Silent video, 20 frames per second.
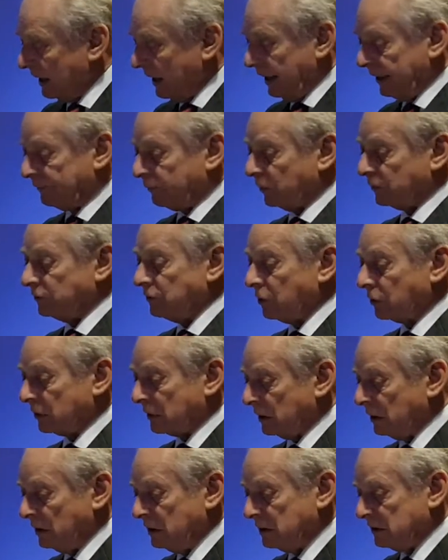It was not
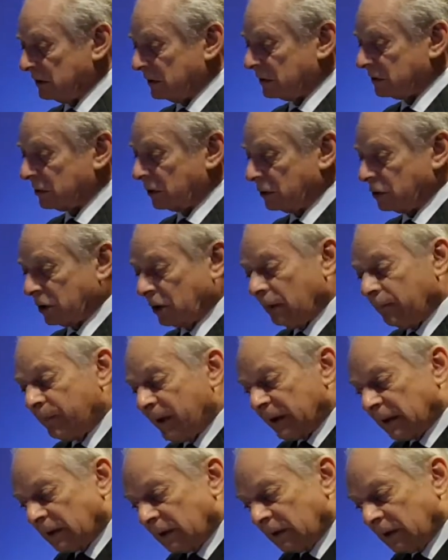an easy surgery,
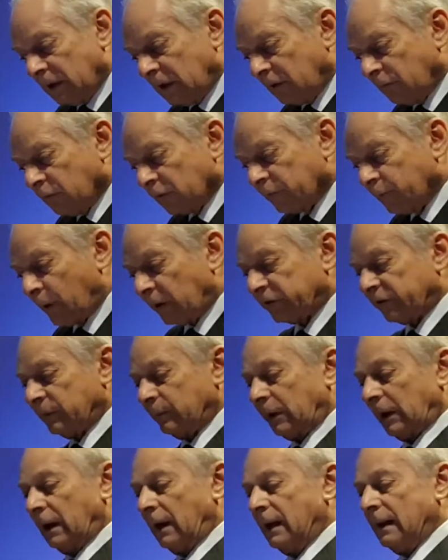but it was
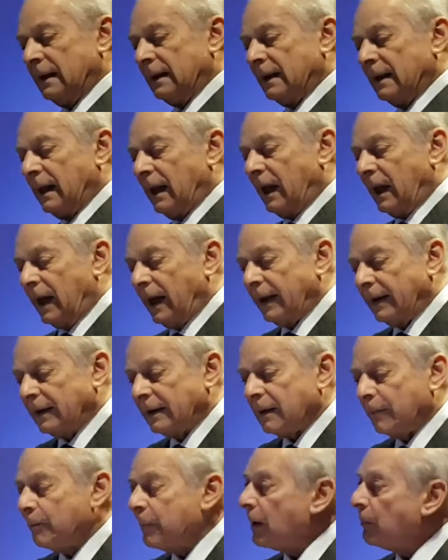possible. And
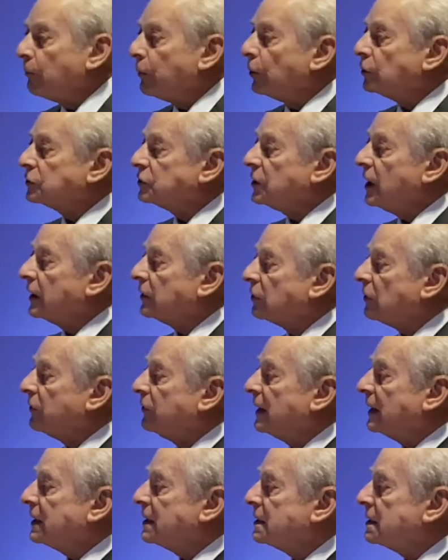the pump oxygenator at
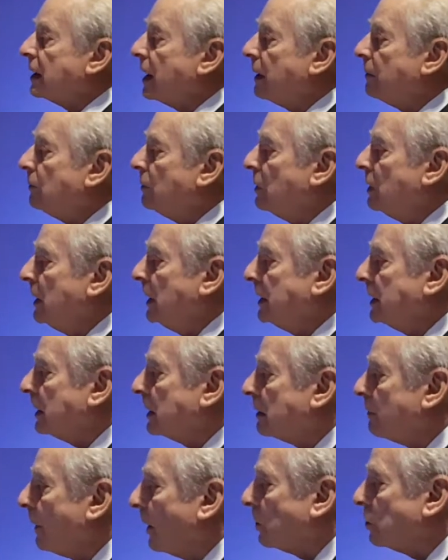that time
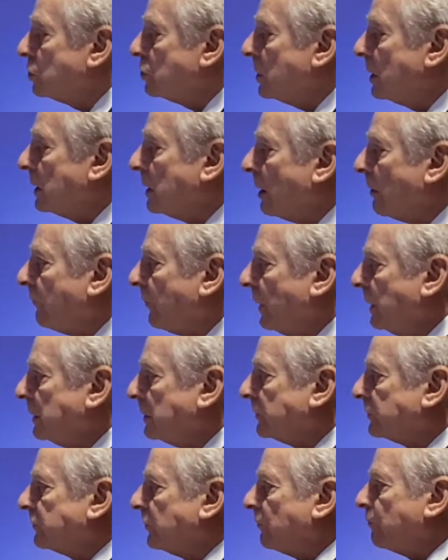needed about 2.5
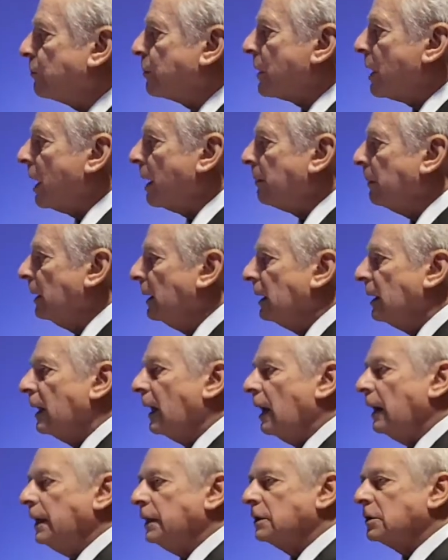liters of prime,
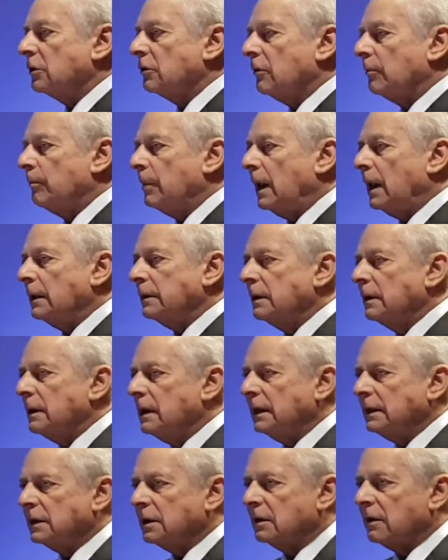a liter of blood and
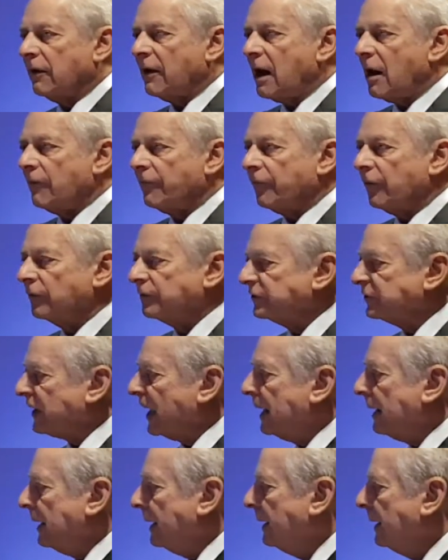a liter and a half of
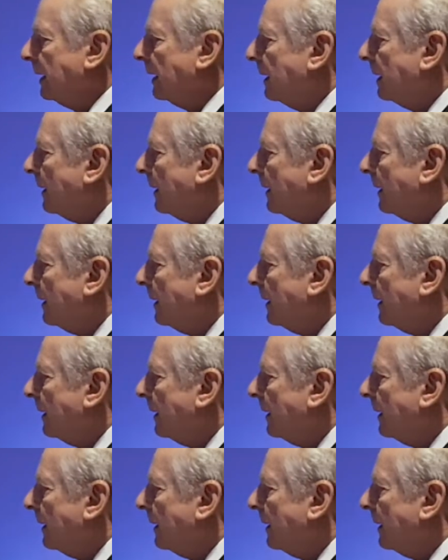saline,